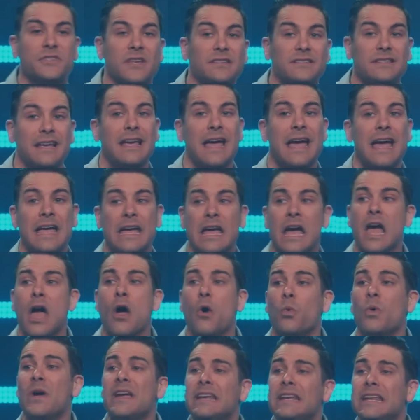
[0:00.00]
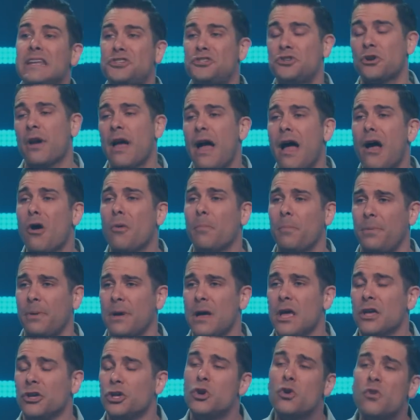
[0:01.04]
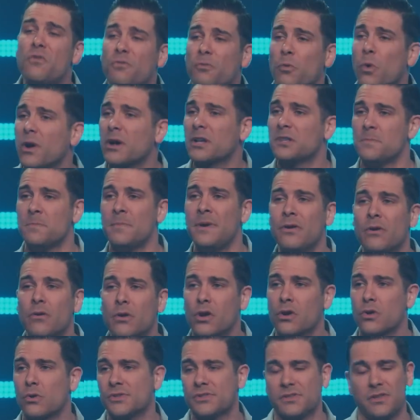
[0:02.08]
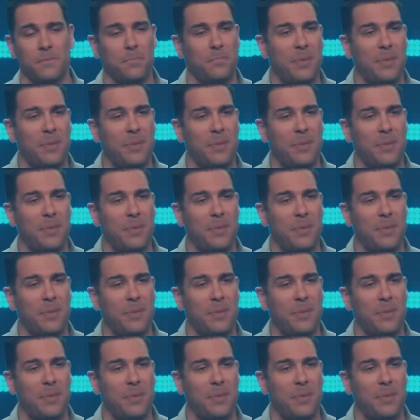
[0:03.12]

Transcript: They say, hey, we need your help. You've worked miracles in the